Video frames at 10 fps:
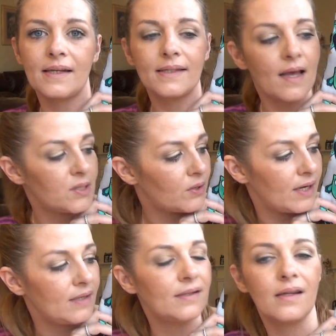
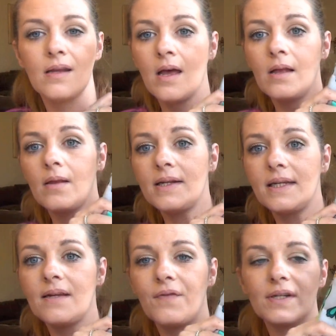accessories, and lots
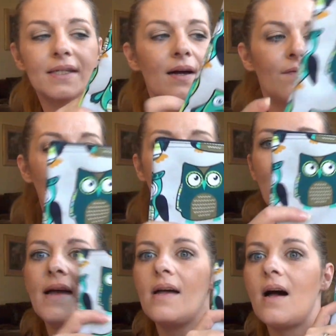of different stuff.
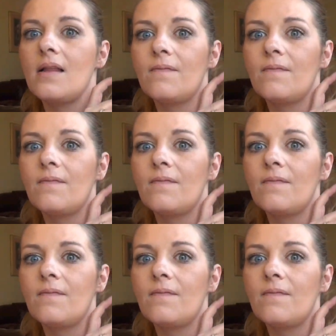I